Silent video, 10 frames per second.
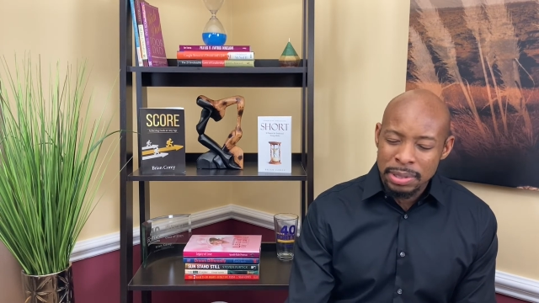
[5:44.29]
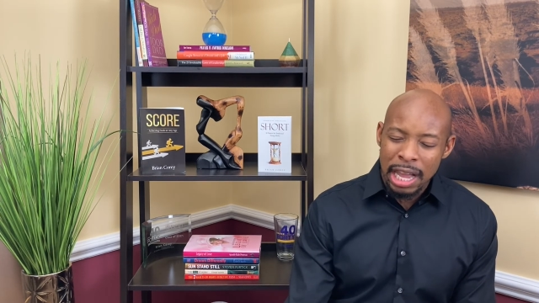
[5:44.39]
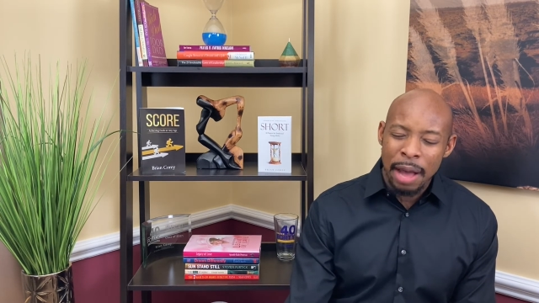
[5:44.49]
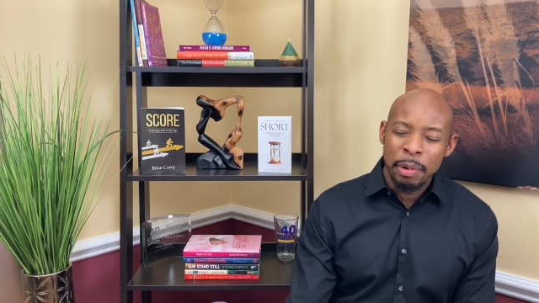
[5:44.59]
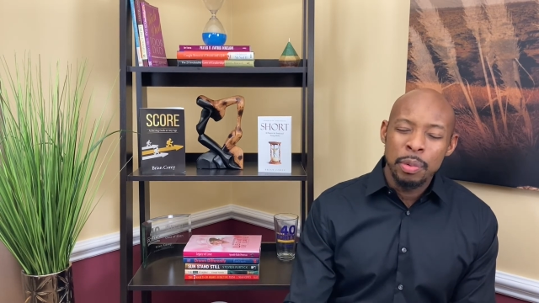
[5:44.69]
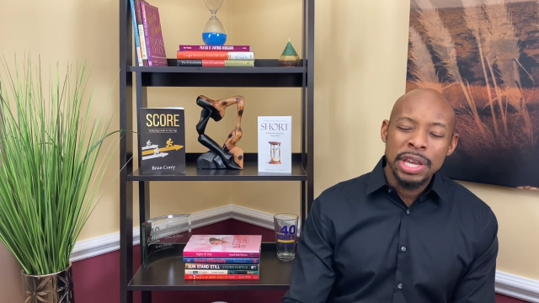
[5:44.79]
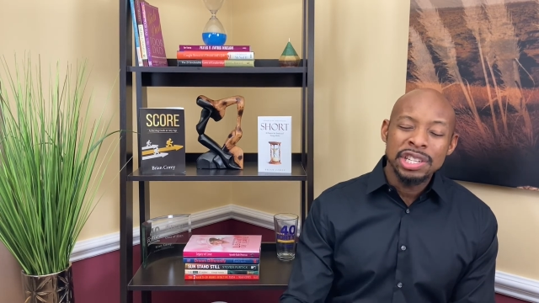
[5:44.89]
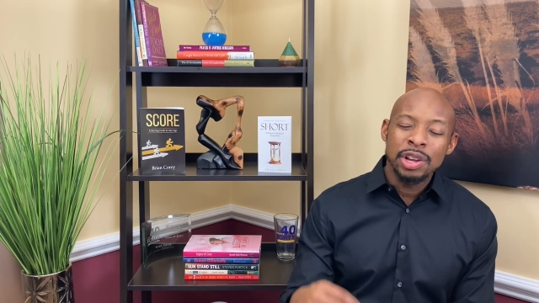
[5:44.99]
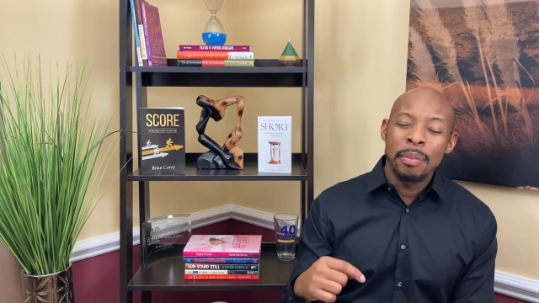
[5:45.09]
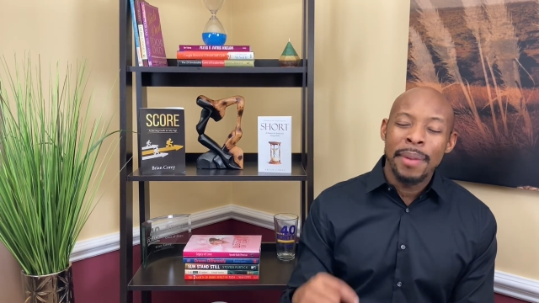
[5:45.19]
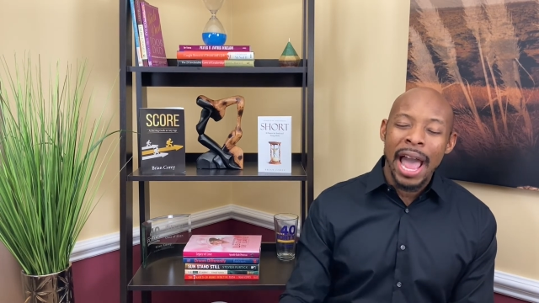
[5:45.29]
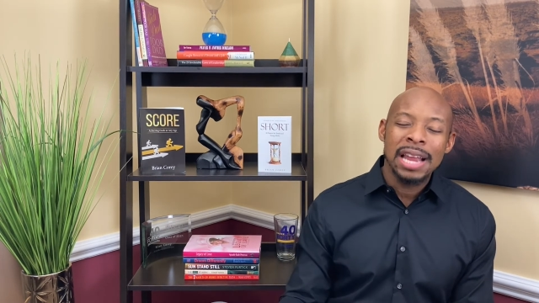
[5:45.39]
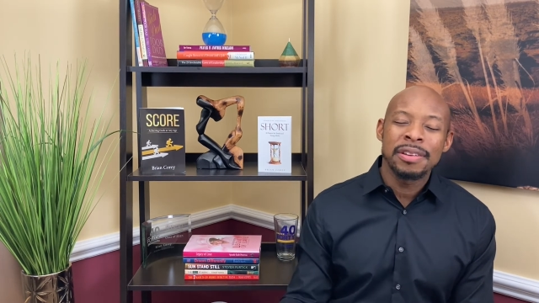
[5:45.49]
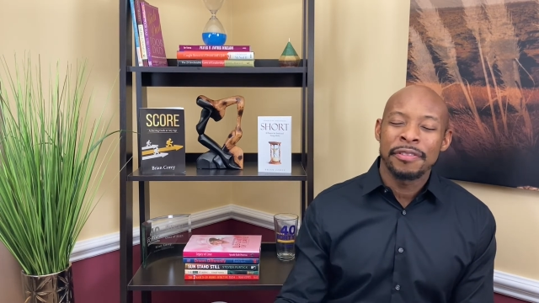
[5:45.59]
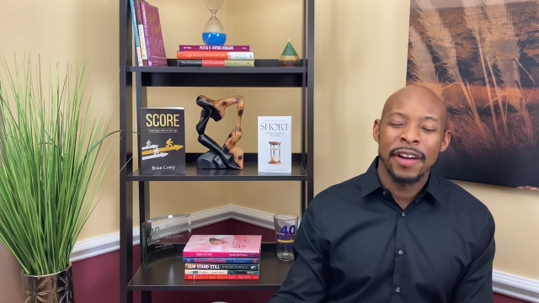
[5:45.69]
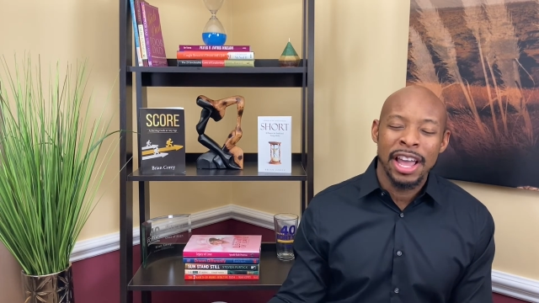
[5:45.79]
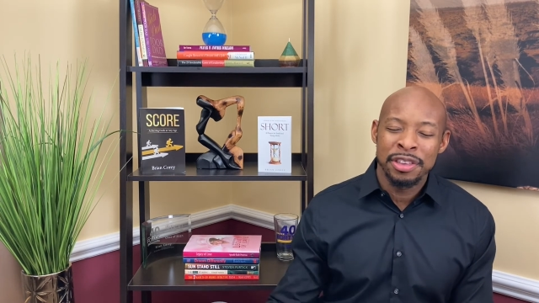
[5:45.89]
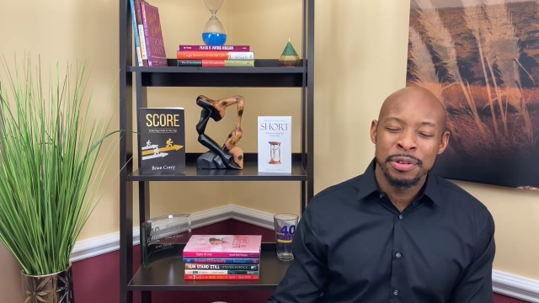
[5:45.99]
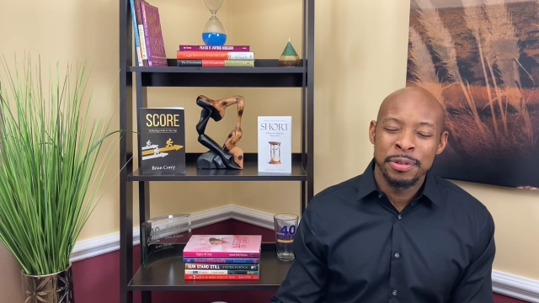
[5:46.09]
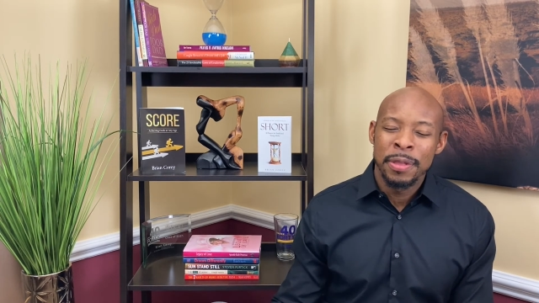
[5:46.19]
God, but we shall magnify
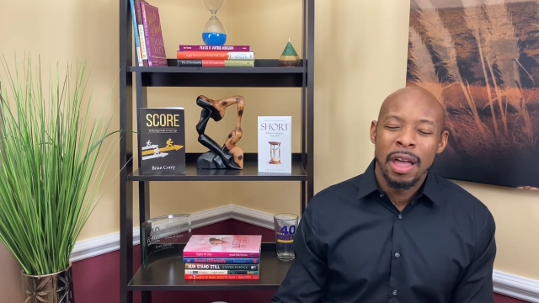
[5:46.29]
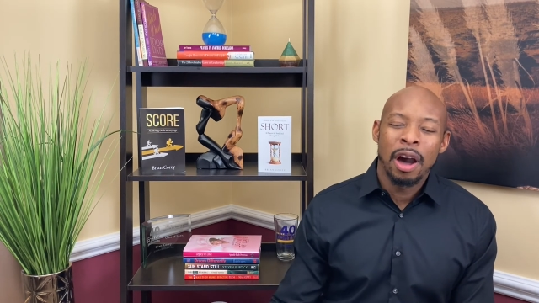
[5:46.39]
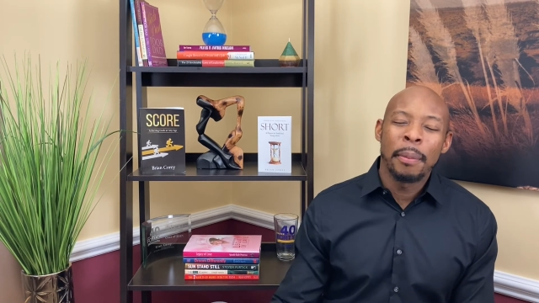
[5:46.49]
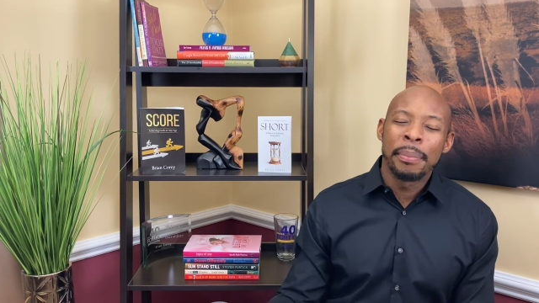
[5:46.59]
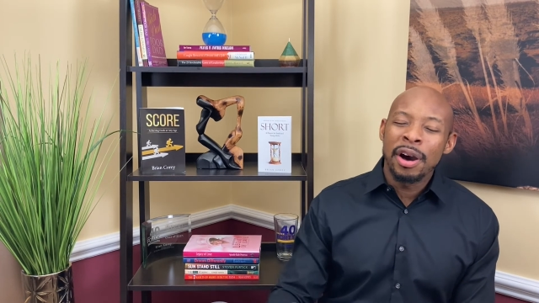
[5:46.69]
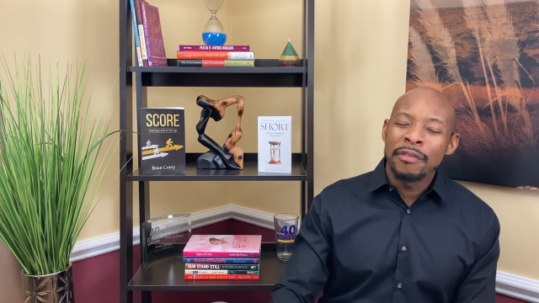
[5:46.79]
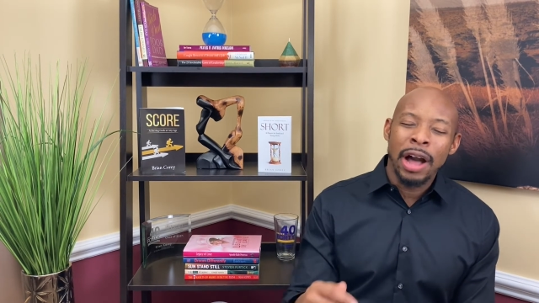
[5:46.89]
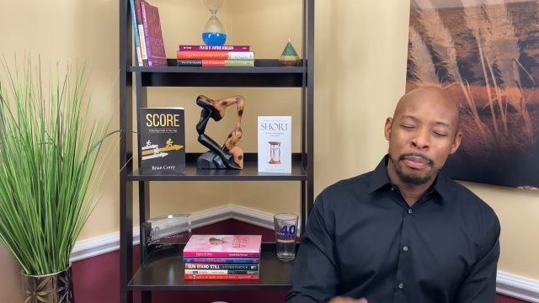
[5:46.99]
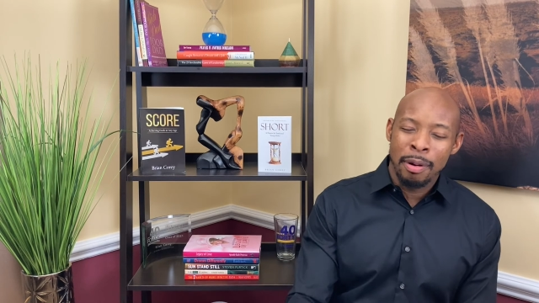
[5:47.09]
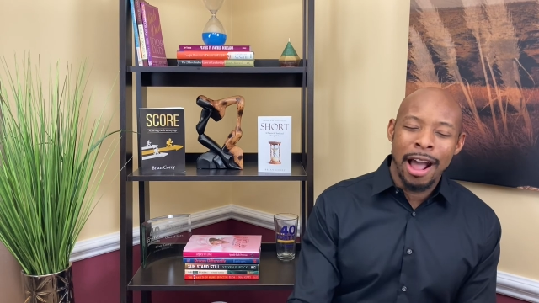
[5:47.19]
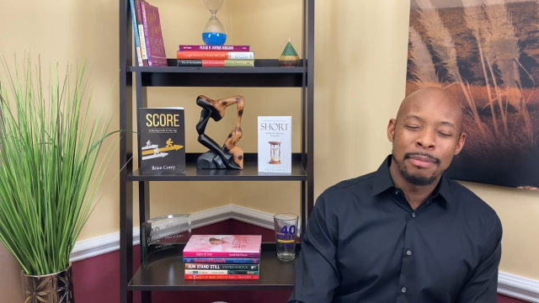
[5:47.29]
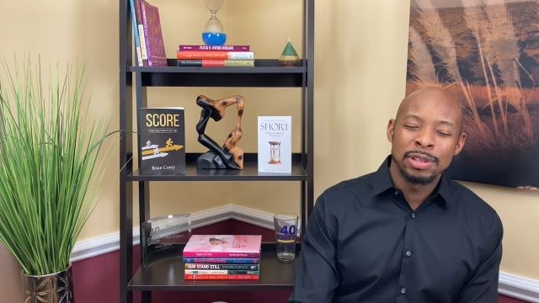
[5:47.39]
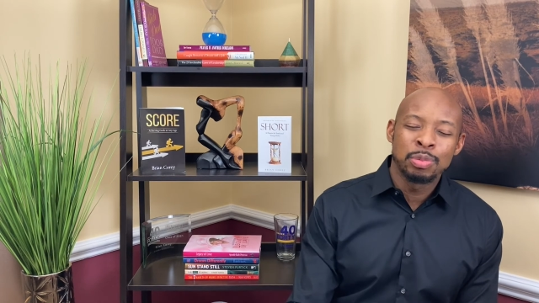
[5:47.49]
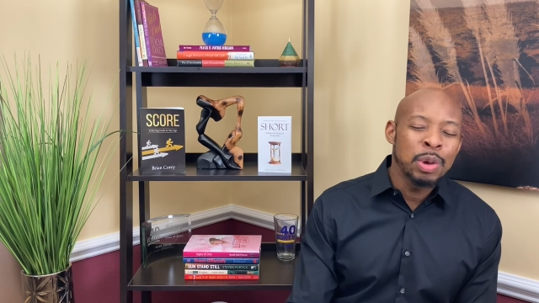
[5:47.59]
you above our problems.